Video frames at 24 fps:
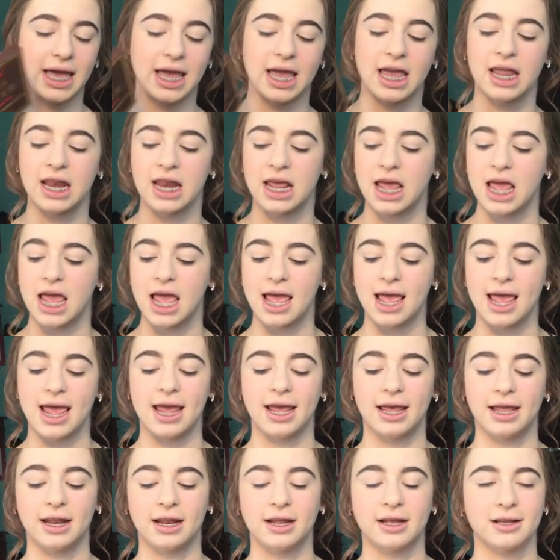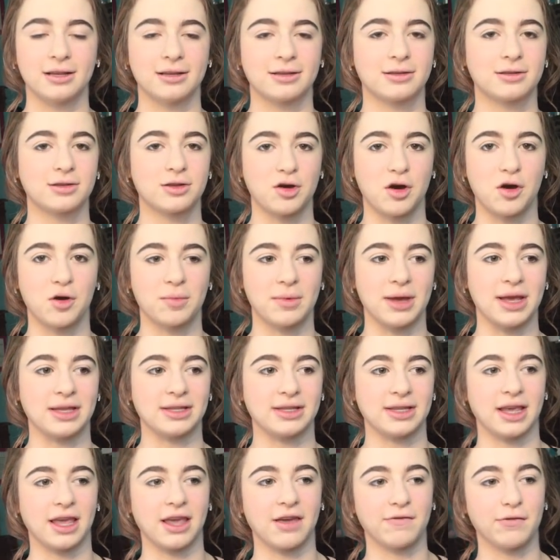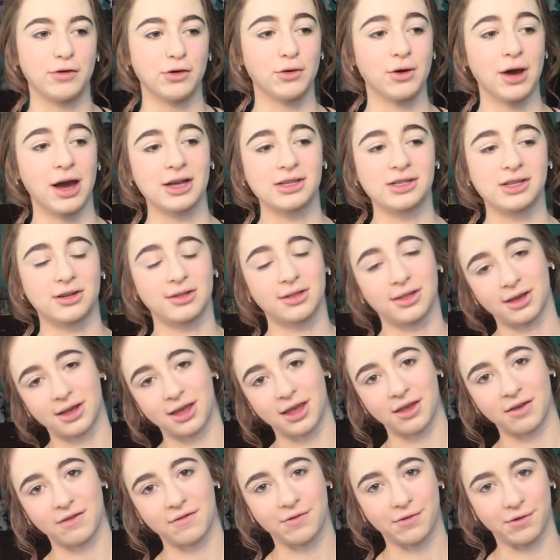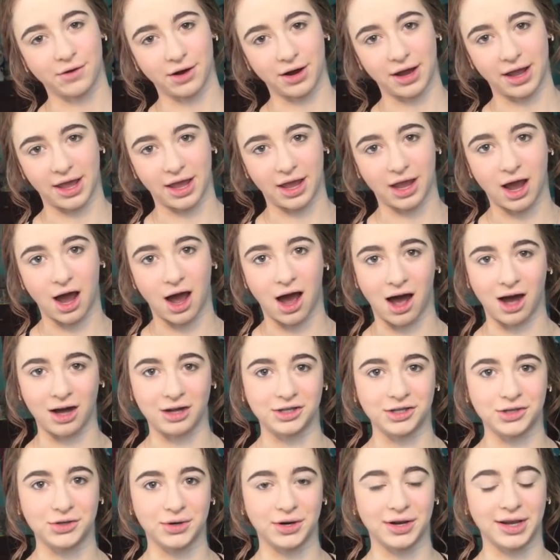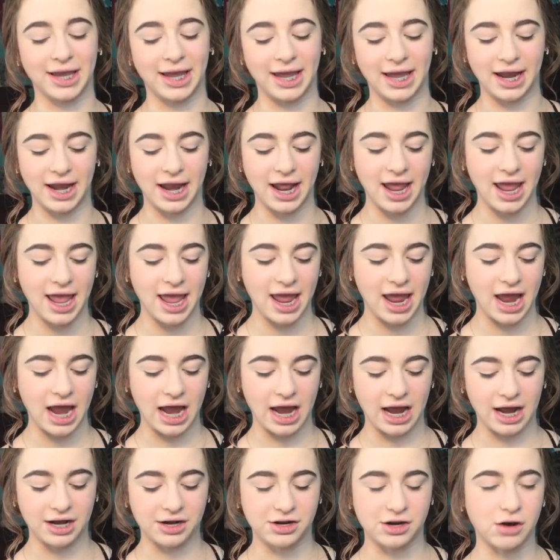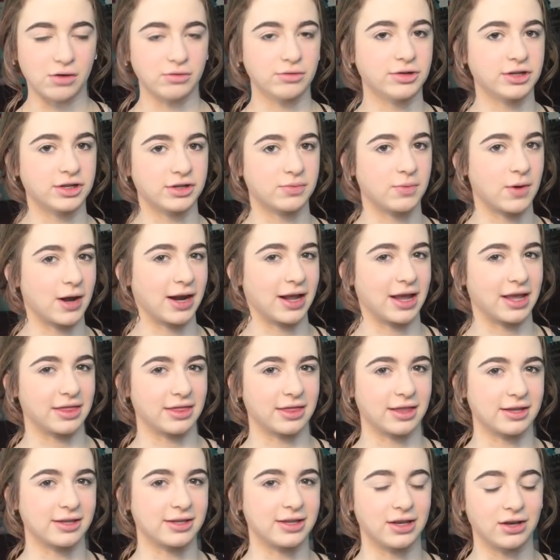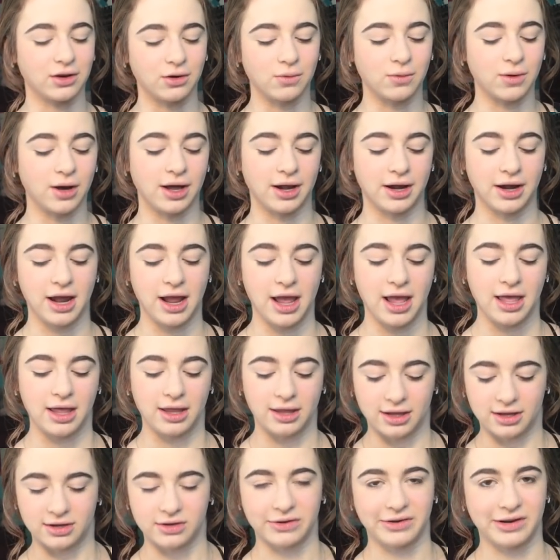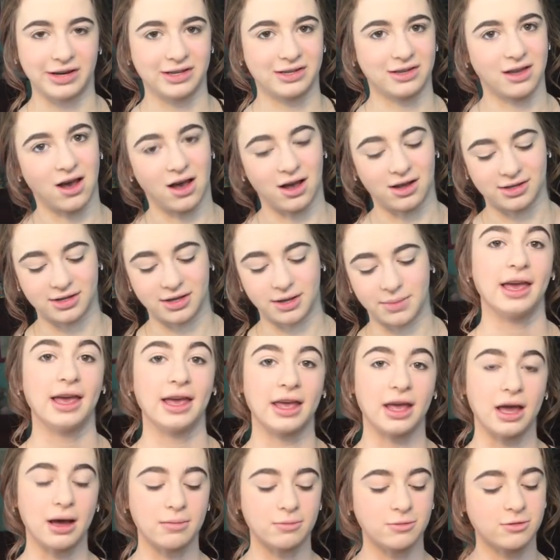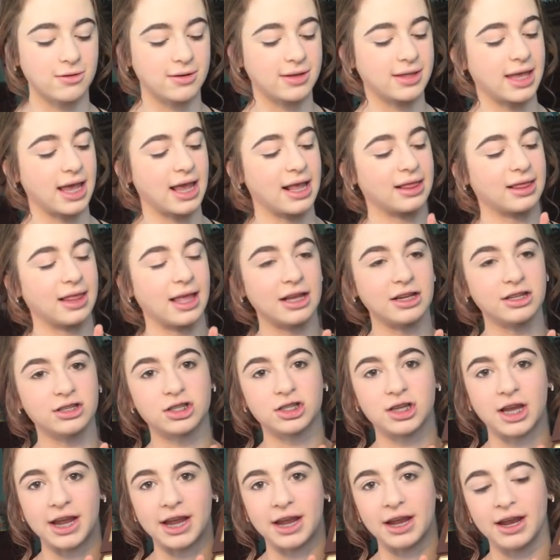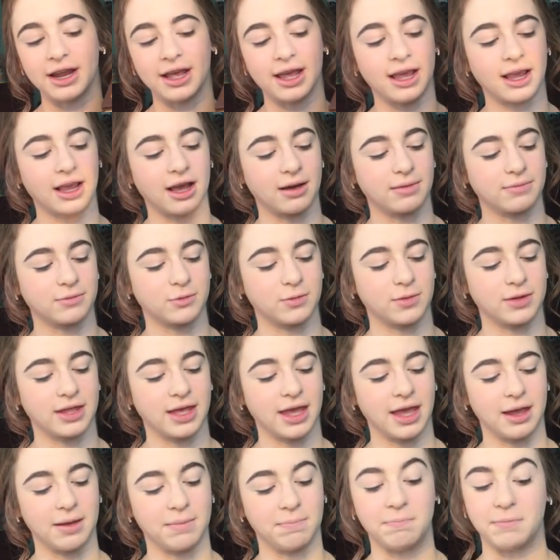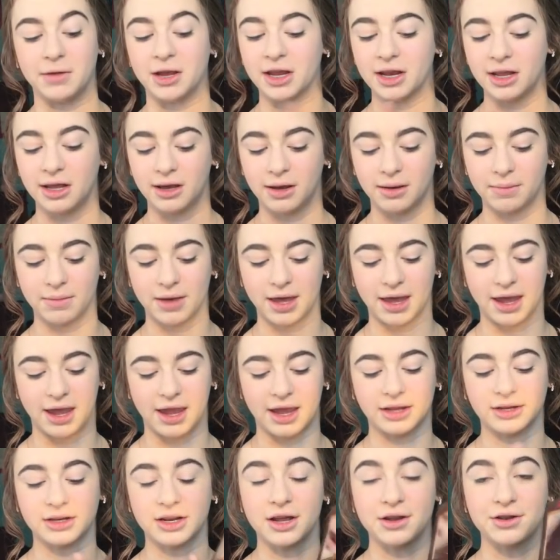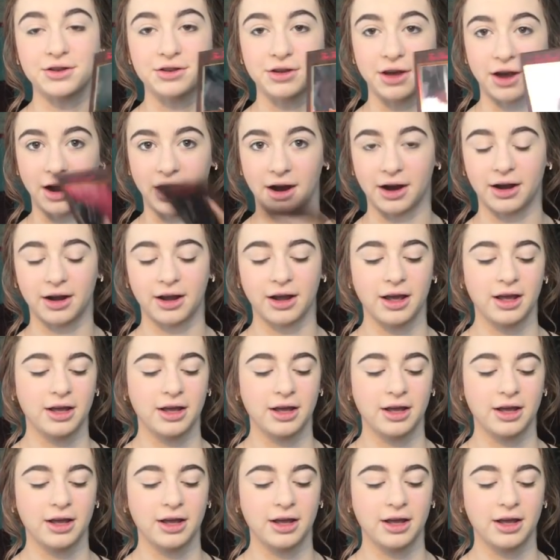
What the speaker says: Kit. It is so amazing. If you guys are looking for a contour kit and don't just want to get the single one, this one is awesome. It comes with a light shade, it comes with a medium and a dark.